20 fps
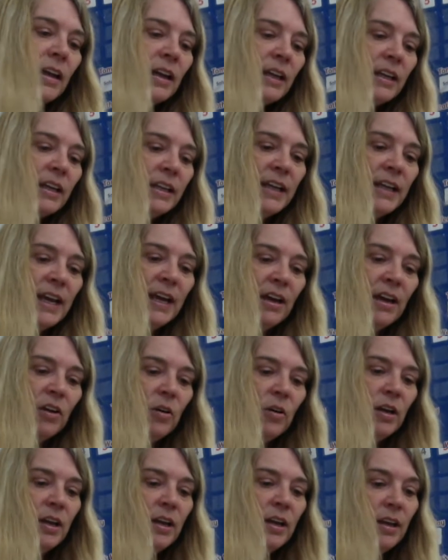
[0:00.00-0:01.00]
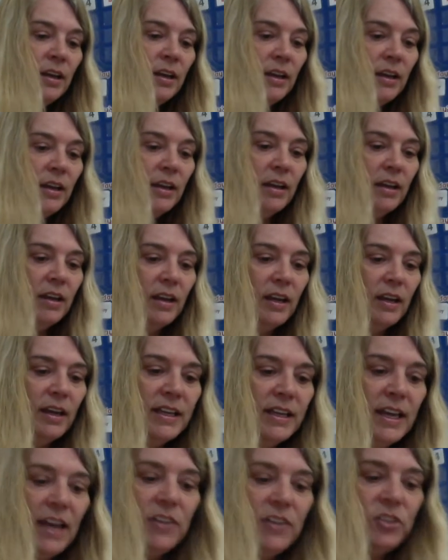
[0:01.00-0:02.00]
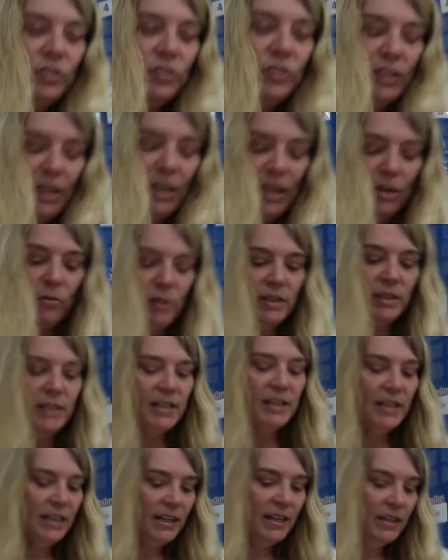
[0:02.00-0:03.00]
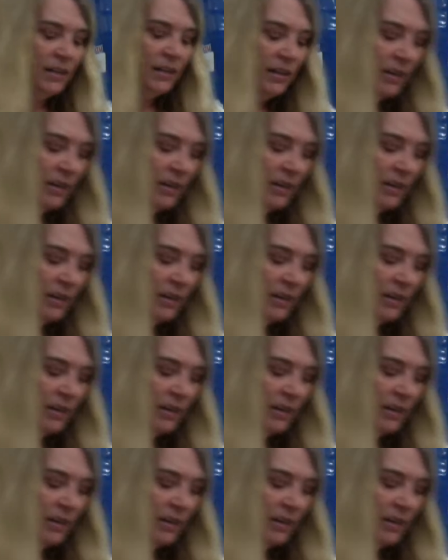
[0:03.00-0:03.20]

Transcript: Now, yesterday we didn't get